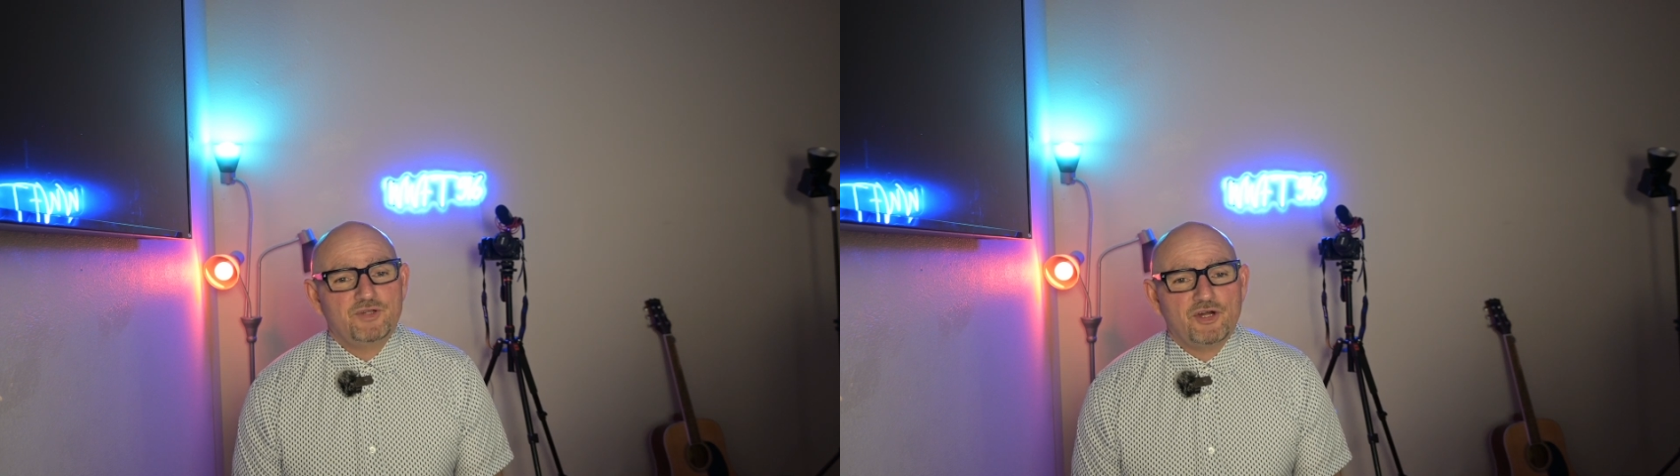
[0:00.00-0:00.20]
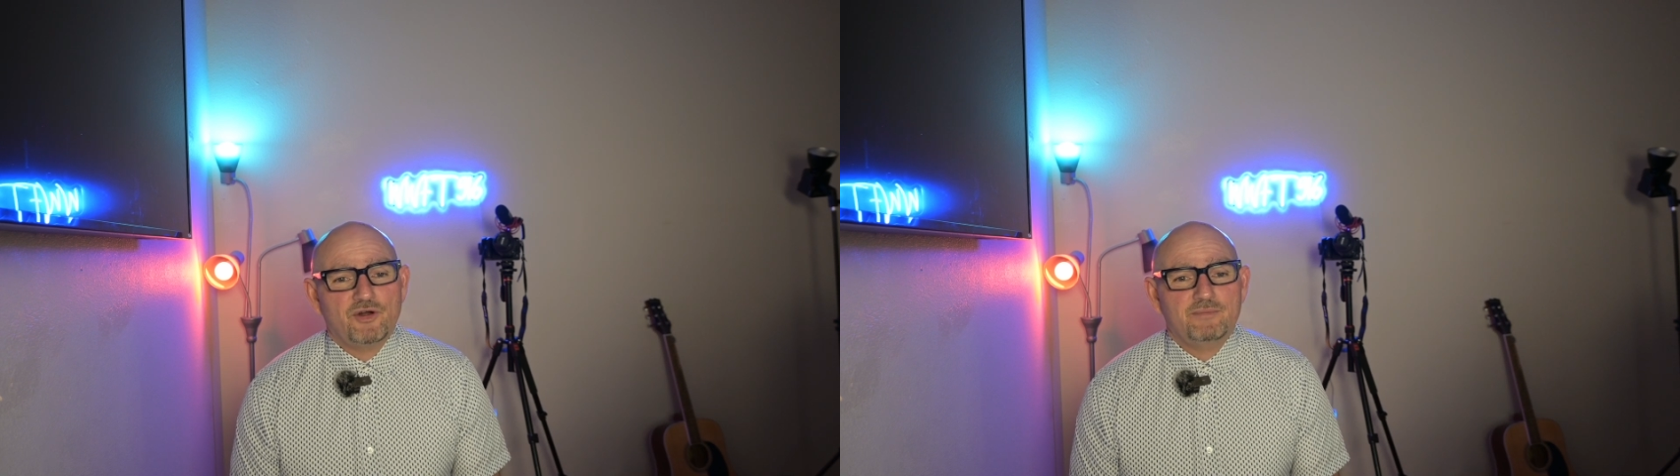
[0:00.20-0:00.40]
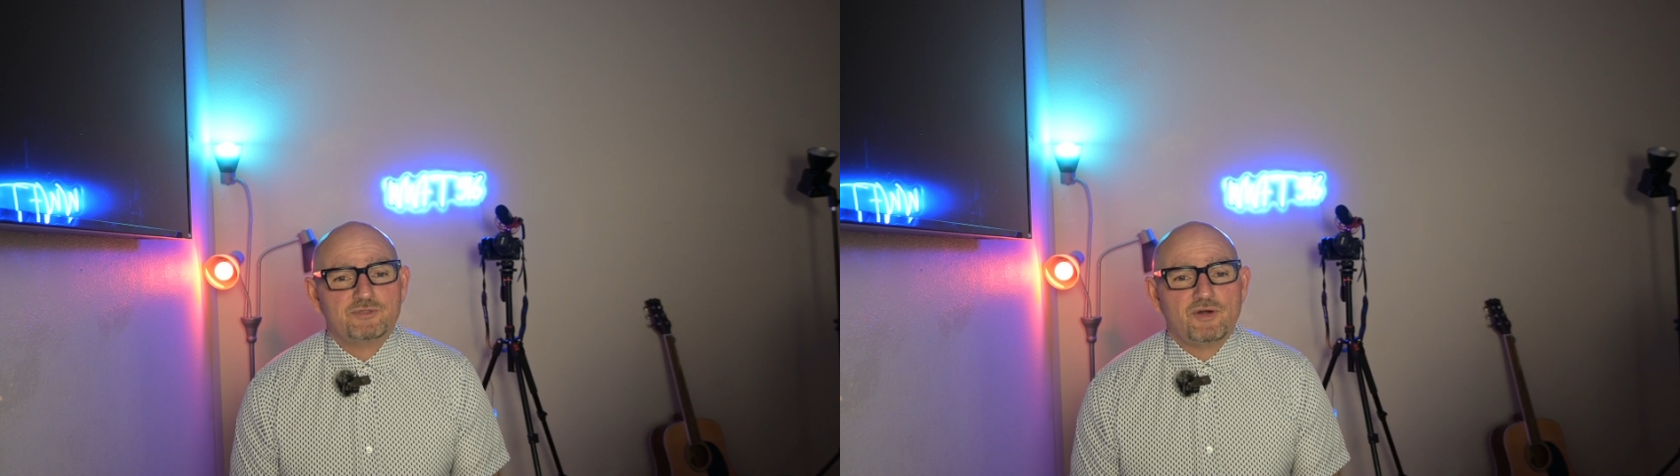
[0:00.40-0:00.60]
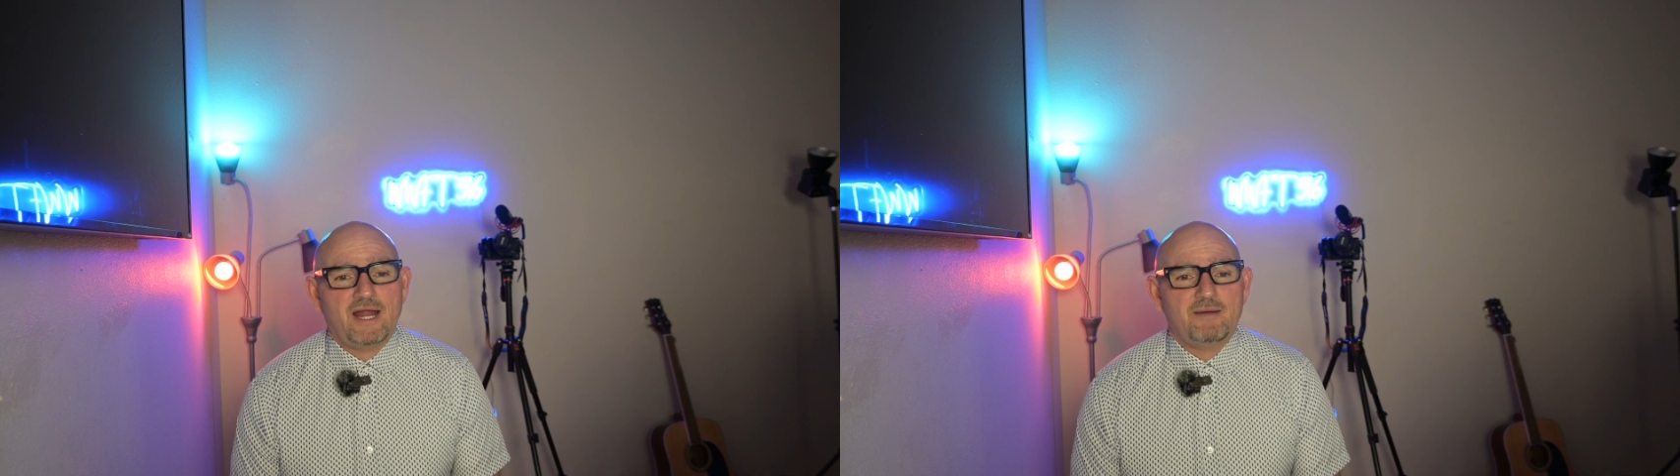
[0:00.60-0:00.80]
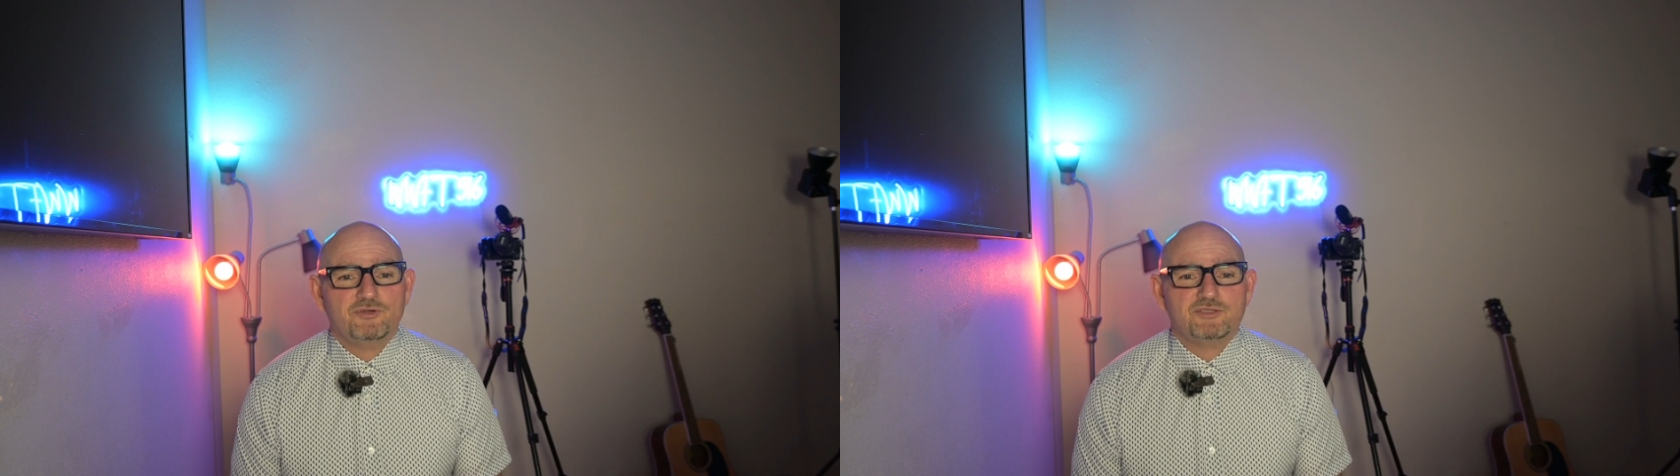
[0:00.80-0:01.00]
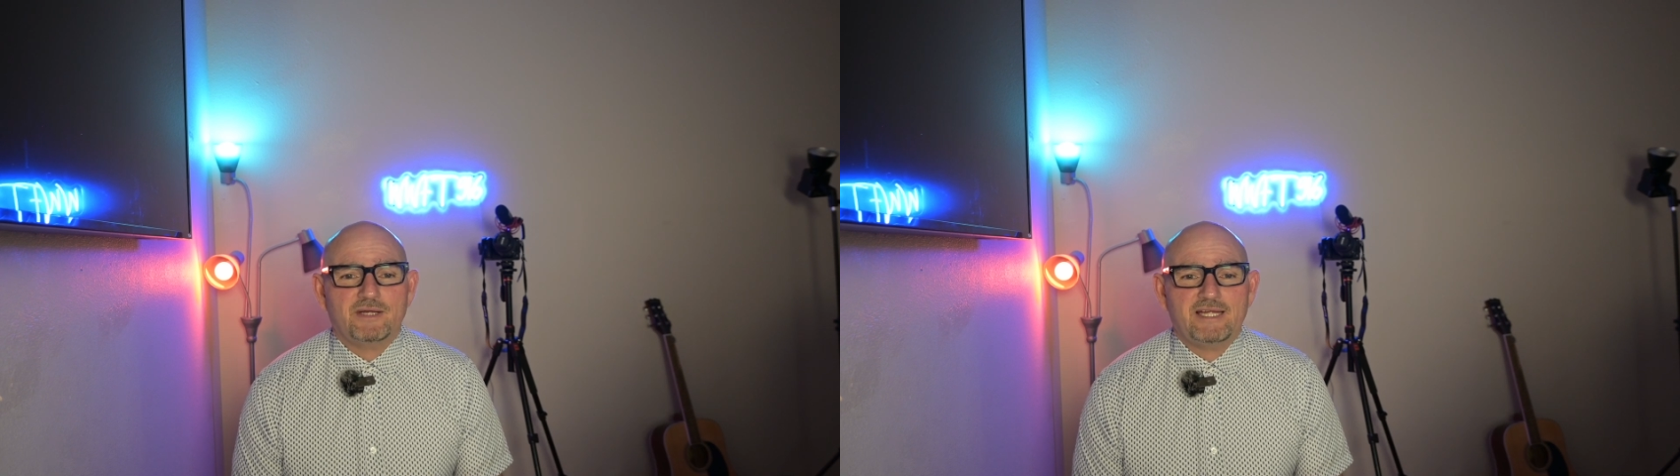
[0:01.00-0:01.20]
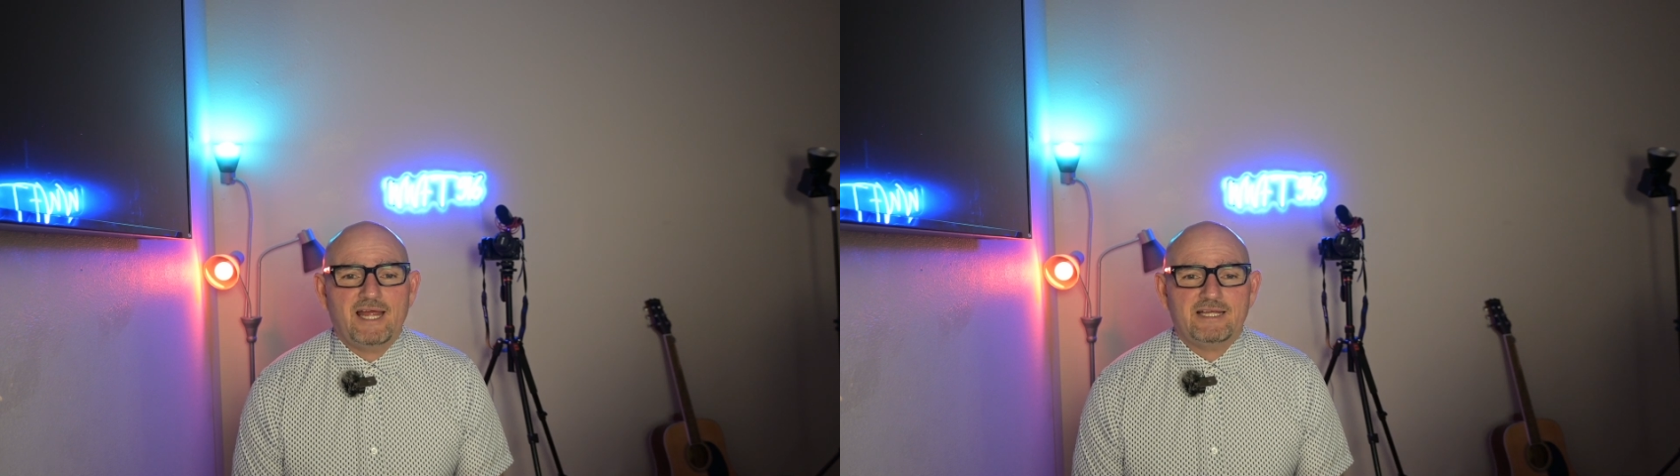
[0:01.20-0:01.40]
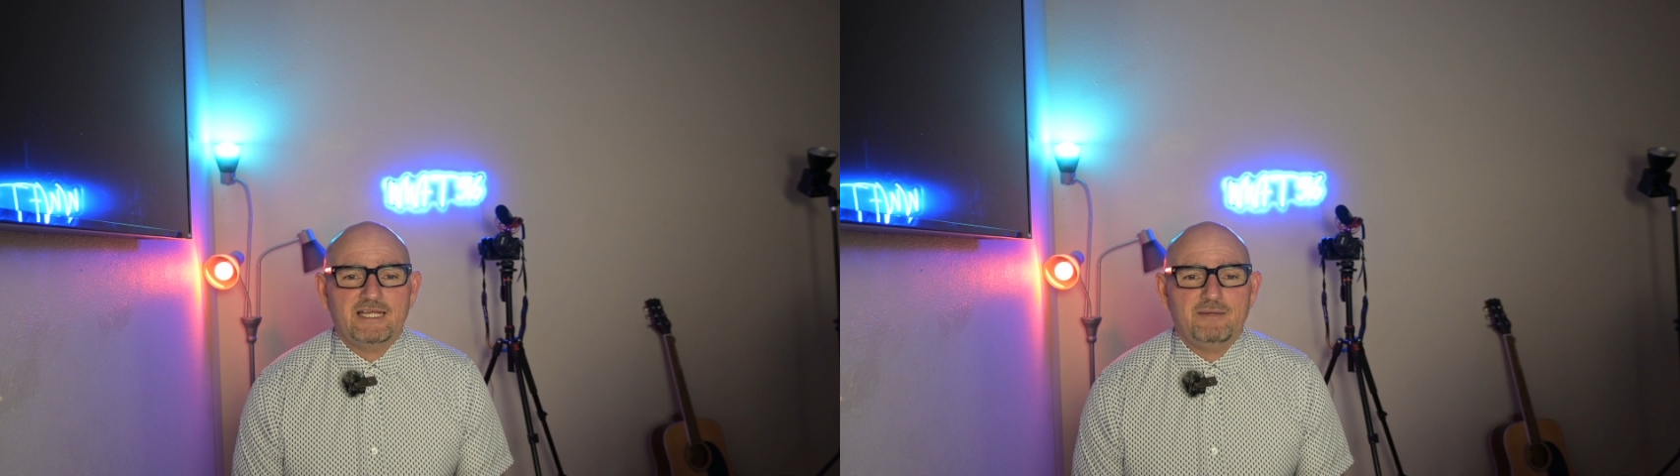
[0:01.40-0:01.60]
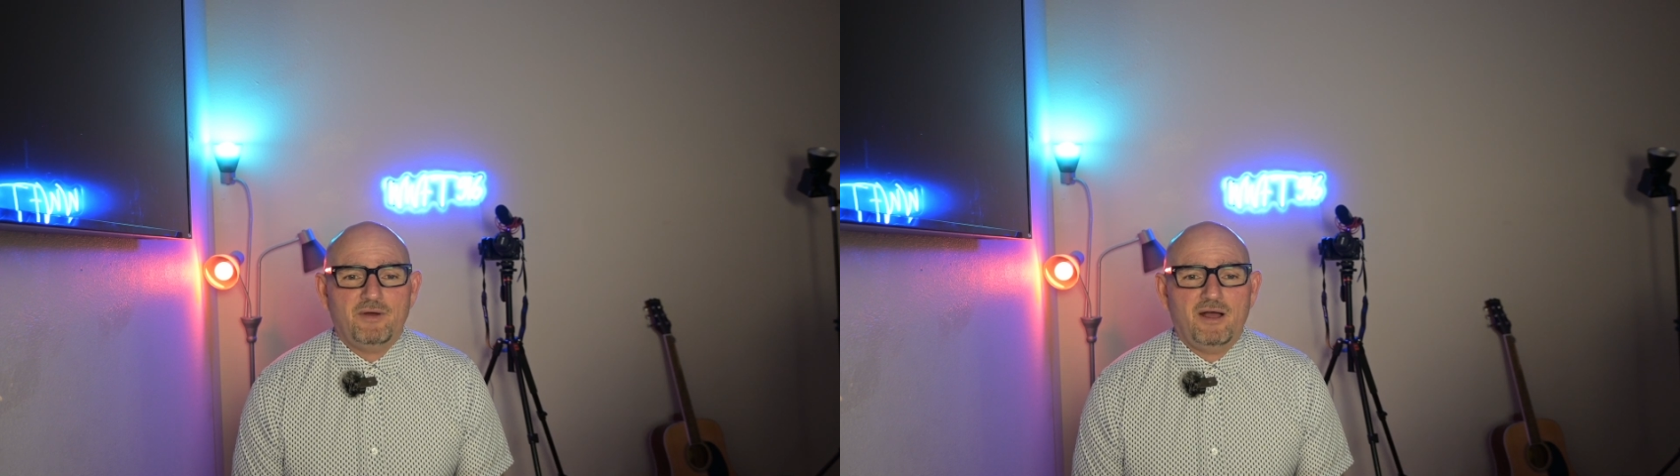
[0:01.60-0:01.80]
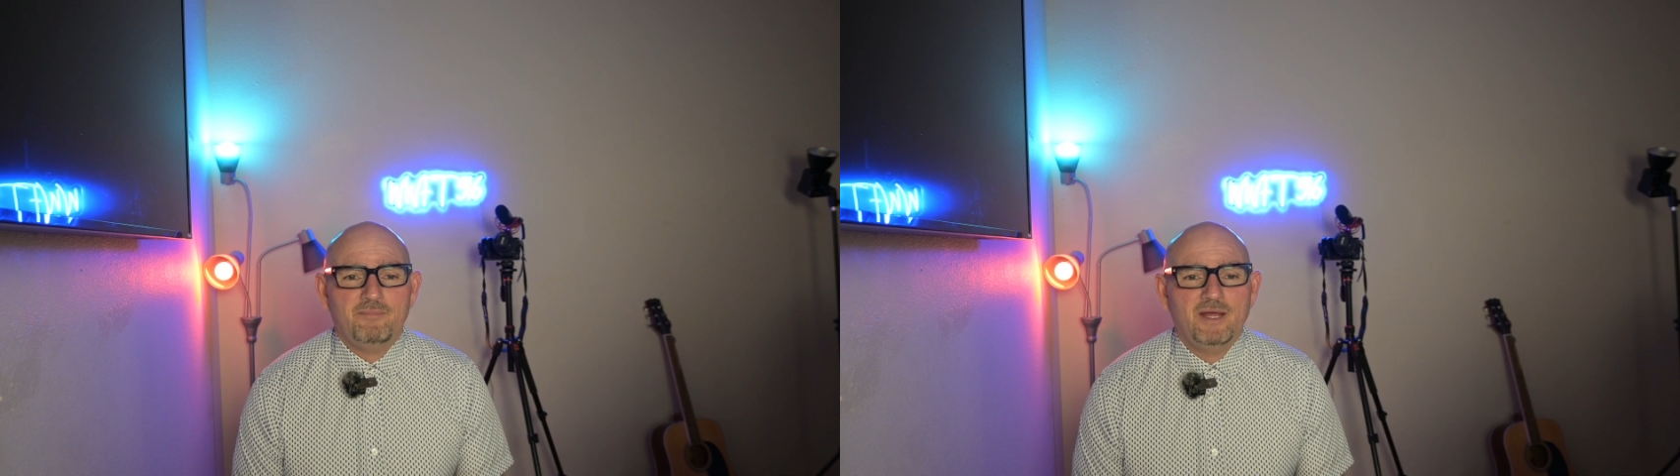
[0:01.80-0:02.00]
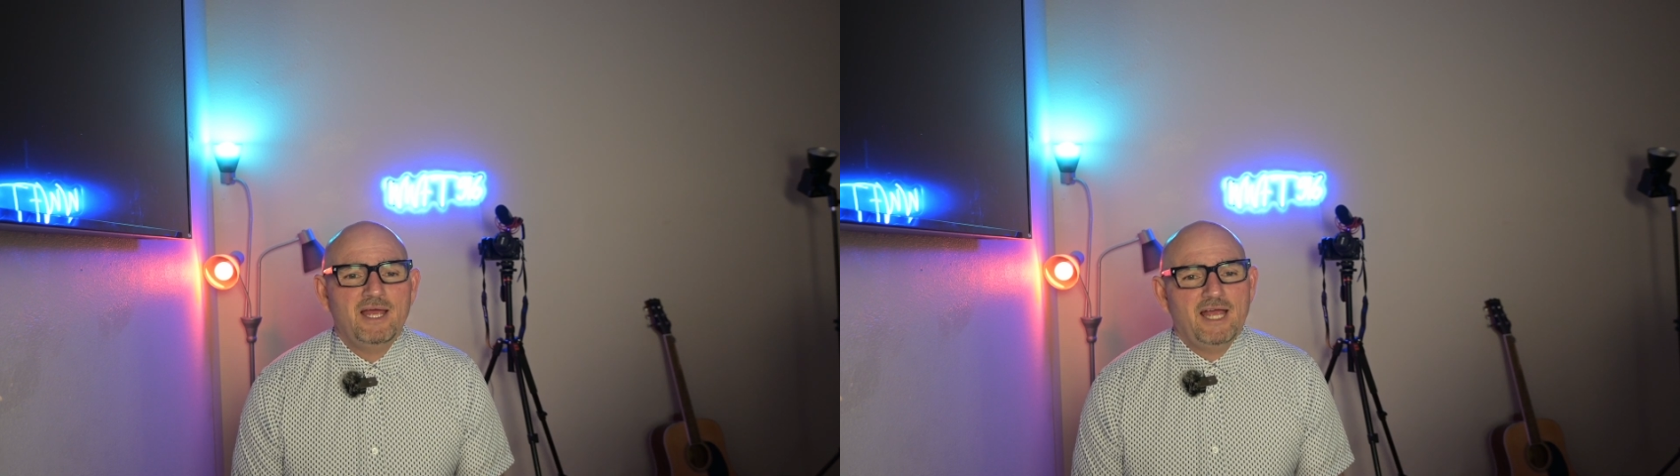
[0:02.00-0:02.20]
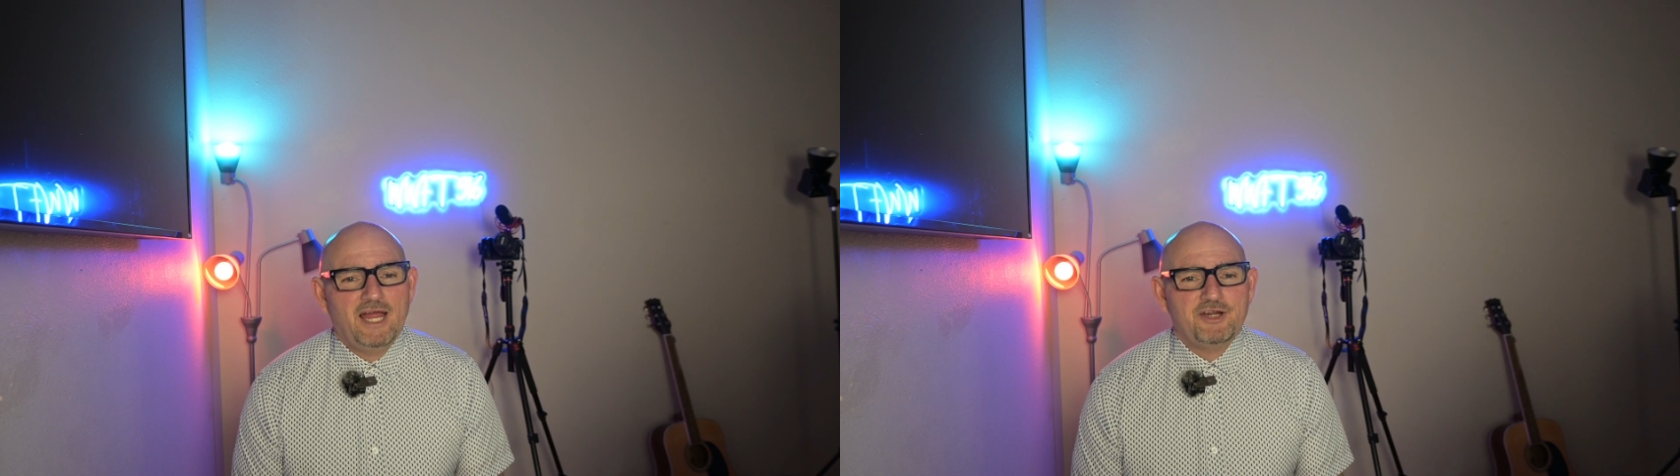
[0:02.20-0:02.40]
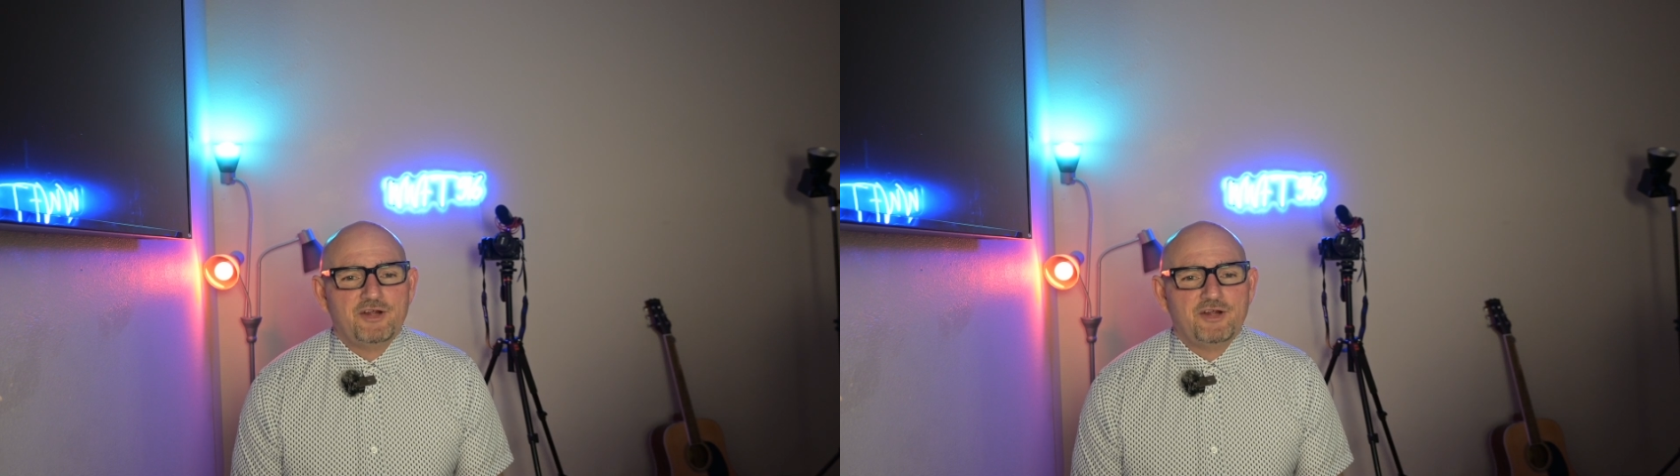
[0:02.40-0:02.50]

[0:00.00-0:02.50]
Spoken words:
Europe scrambles but can't keep up, and